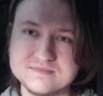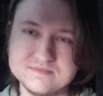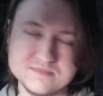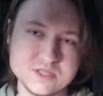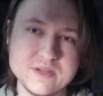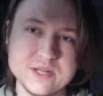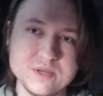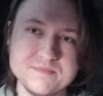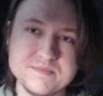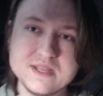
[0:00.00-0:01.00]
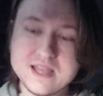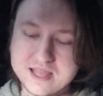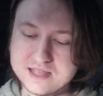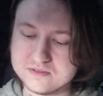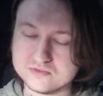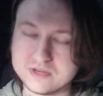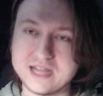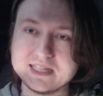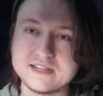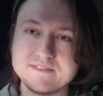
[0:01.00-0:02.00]
So anyway,
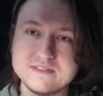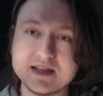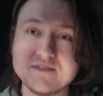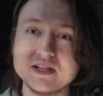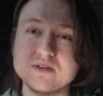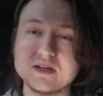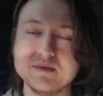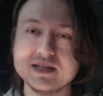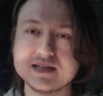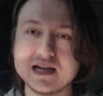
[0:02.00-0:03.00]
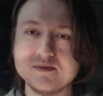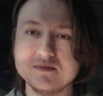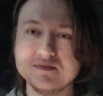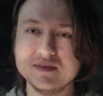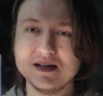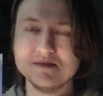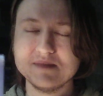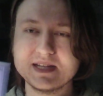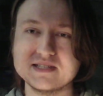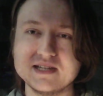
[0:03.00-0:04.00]
I definitely recommend this album.
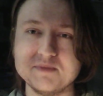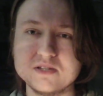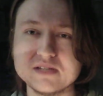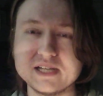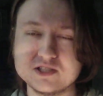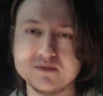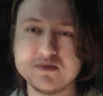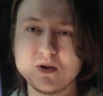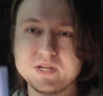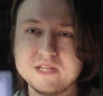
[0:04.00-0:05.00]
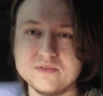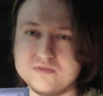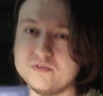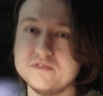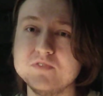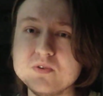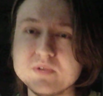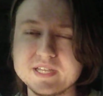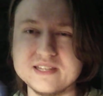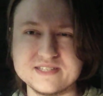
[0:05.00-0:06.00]
Like I said, I'm a little late to the party with
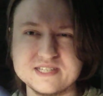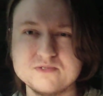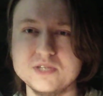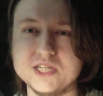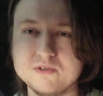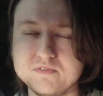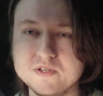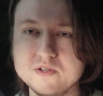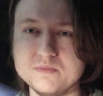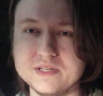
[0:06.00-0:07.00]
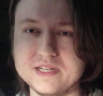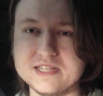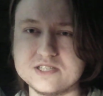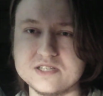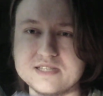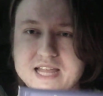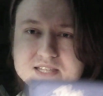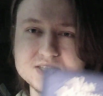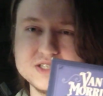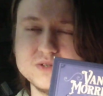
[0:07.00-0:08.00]
reviewing it. This isn't really a review, but it's just I
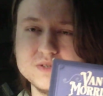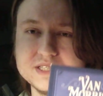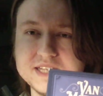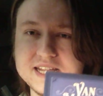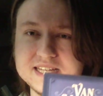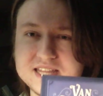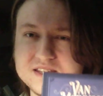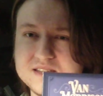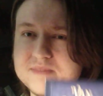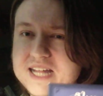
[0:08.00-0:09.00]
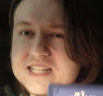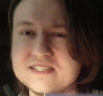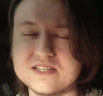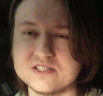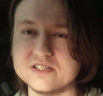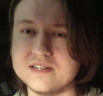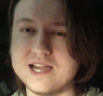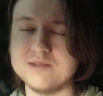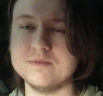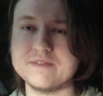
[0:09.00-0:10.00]
listened to it tonight and I thought, man, it's such a good
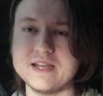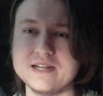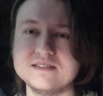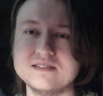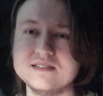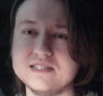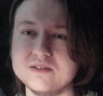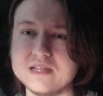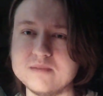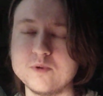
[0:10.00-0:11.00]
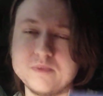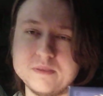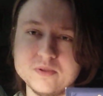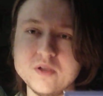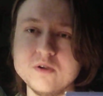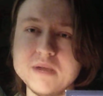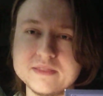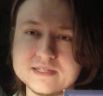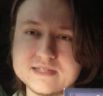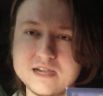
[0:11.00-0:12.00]
album. I've got to let more people know
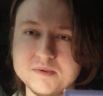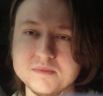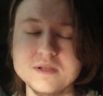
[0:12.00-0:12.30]
about this album.